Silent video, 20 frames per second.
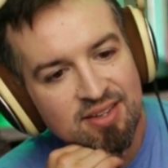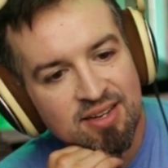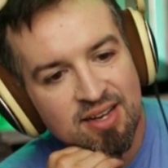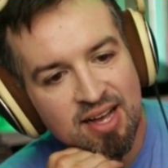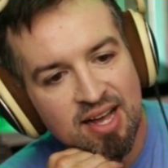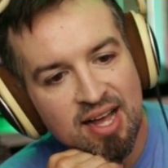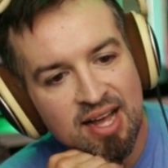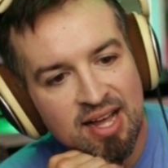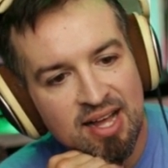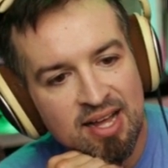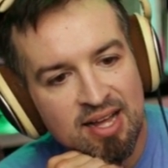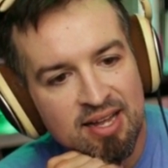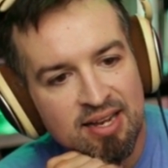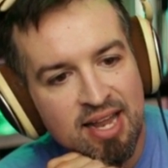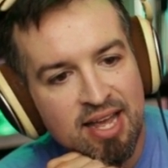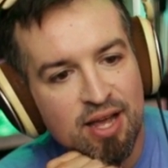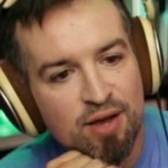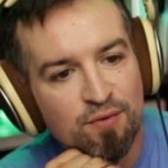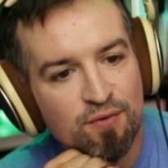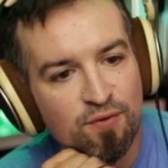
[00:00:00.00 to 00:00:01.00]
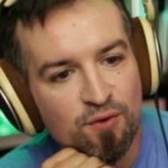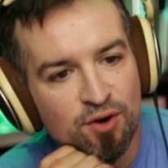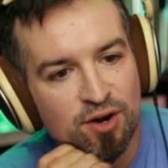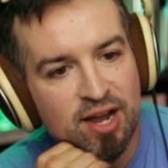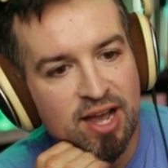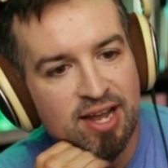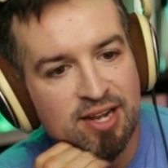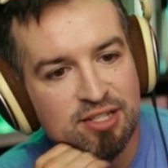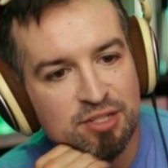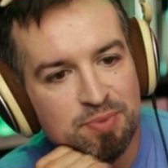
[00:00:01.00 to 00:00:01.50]
Uh, like a
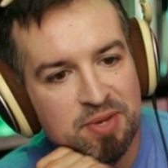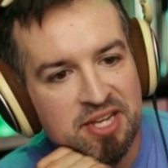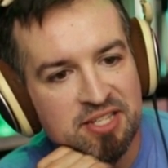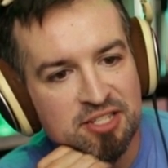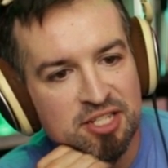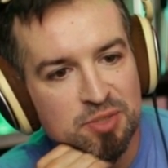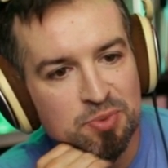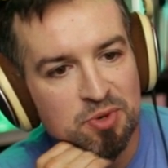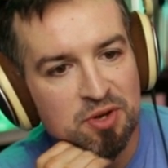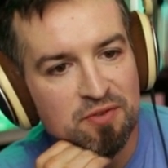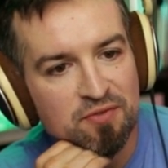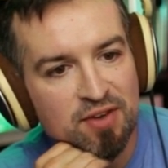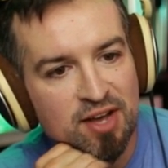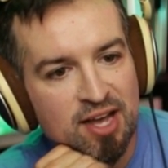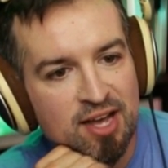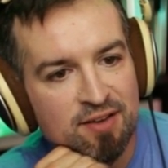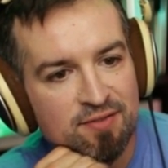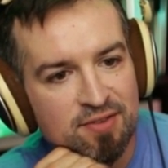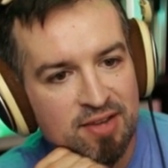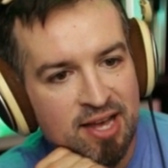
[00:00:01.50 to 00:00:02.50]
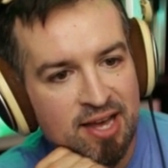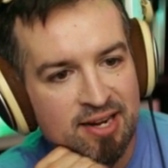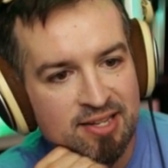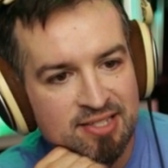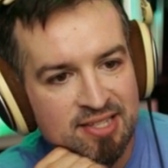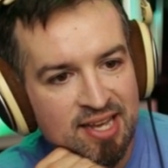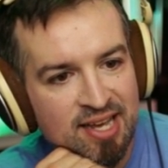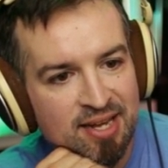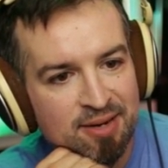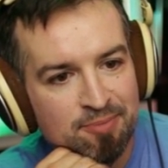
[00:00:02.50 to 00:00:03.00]
Fortnite in space, six point five out of
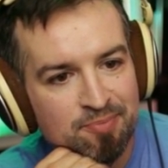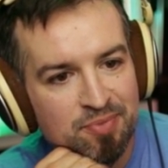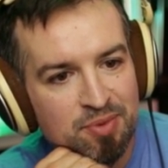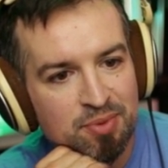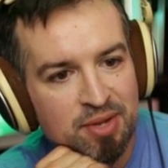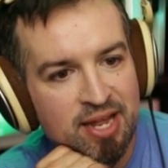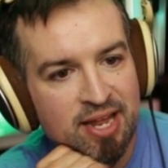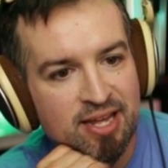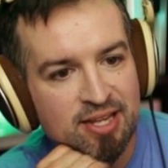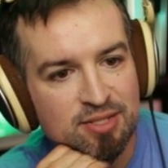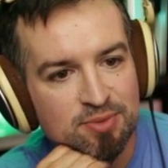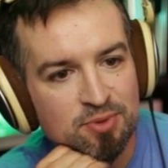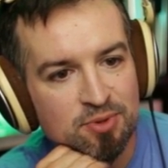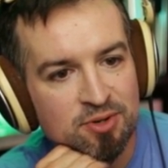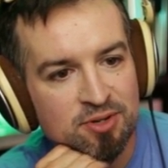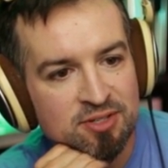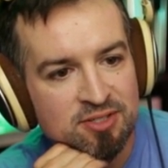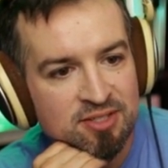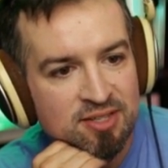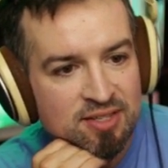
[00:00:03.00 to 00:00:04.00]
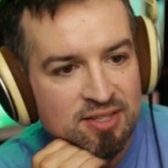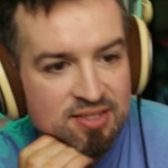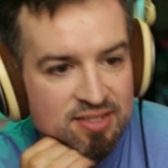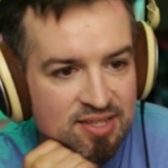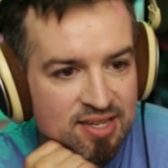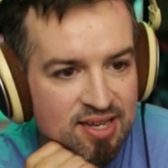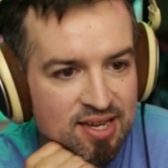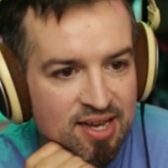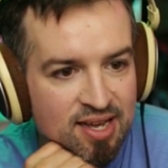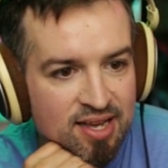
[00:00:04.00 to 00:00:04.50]
ten. Planet Explorers.
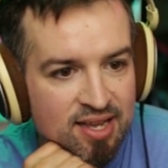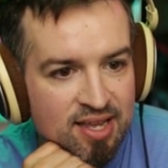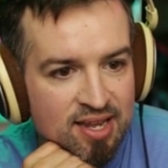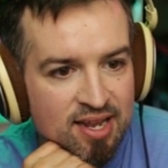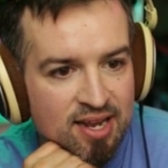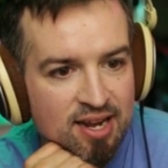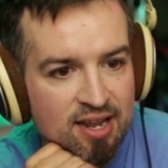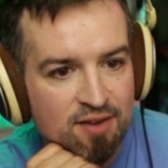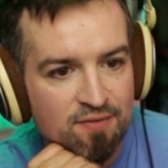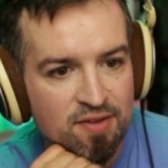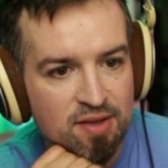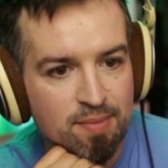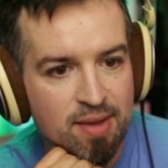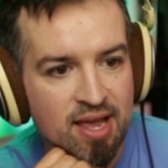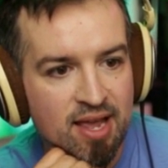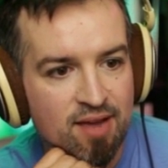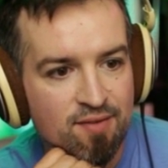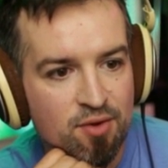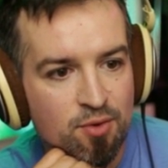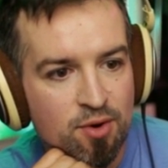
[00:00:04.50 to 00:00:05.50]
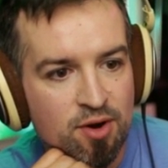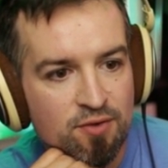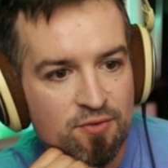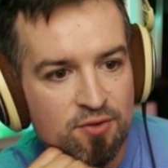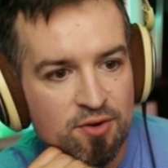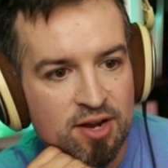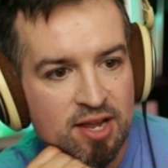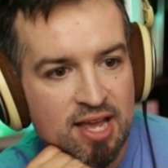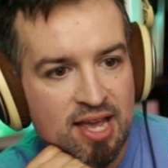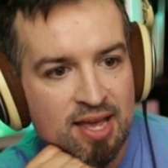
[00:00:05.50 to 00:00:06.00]
see, uh, getting negative feedback everywhere
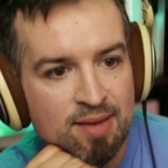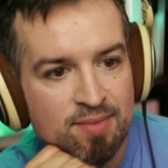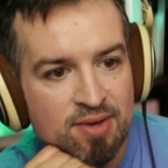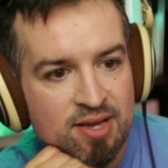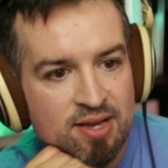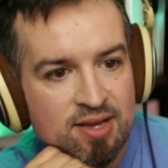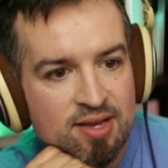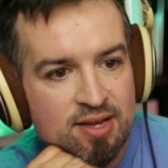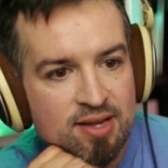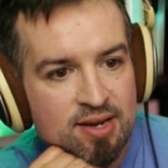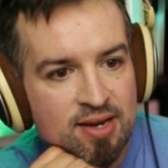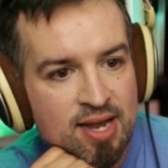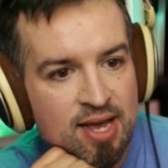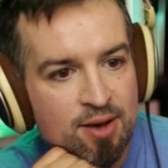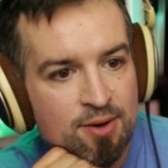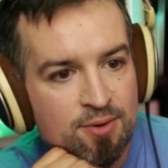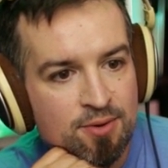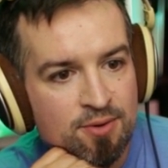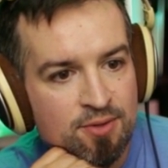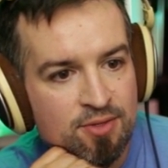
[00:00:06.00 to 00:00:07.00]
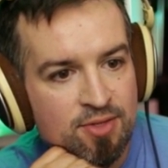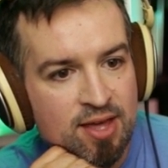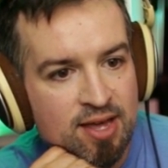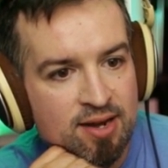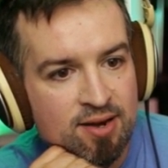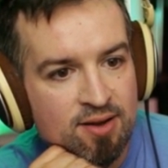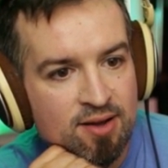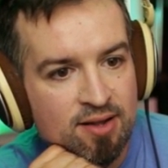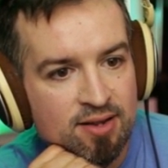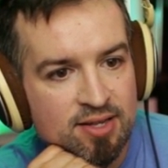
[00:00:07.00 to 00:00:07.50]
for a game. Now, with
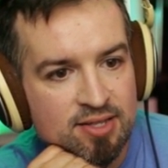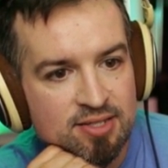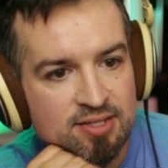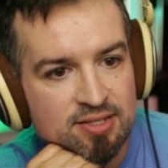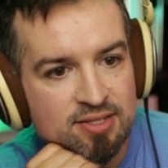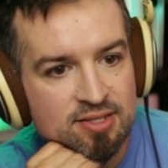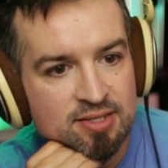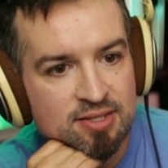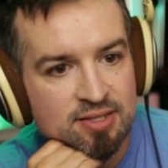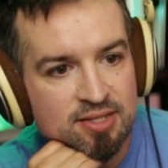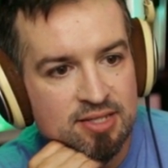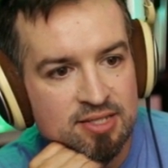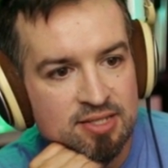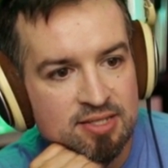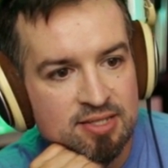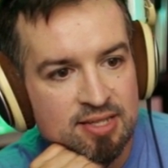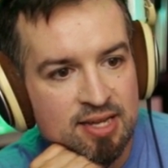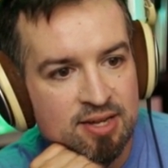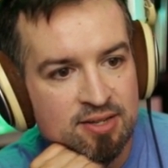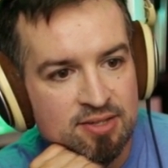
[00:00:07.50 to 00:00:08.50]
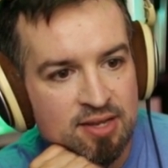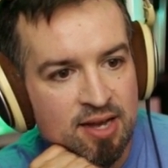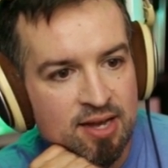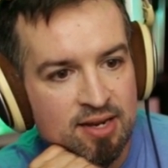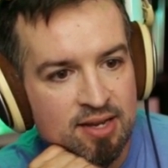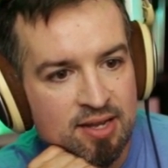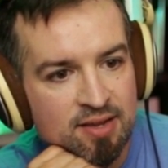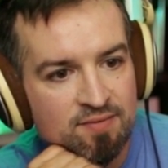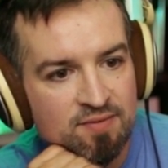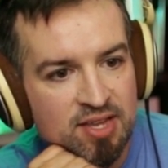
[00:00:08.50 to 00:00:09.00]
that knowledge, this deletion sounds
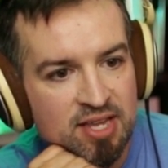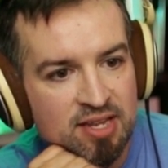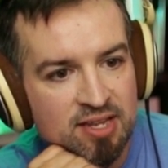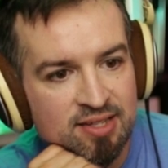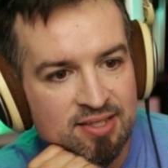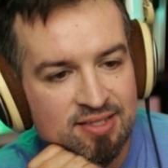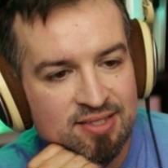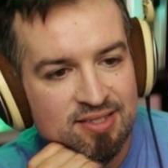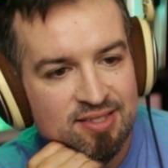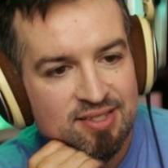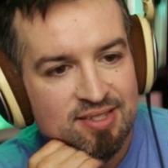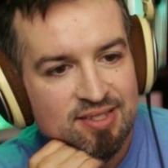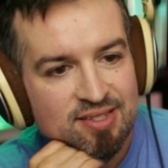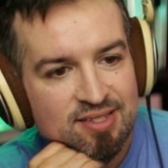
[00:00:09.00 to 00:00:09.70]
oddly convenient.